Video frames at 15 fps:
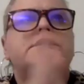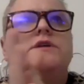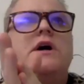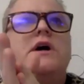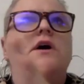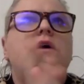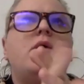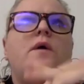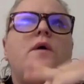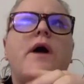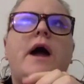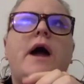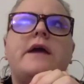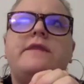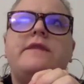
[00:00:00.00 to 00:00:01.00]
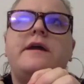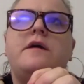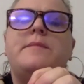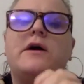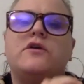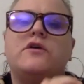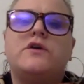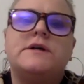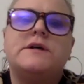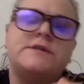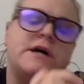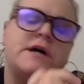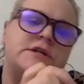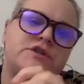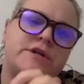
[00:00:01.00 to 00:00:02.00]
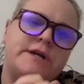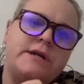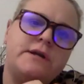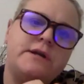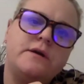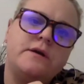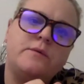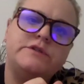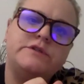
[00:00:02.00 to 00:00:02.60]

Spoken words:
So I think about cross country, which is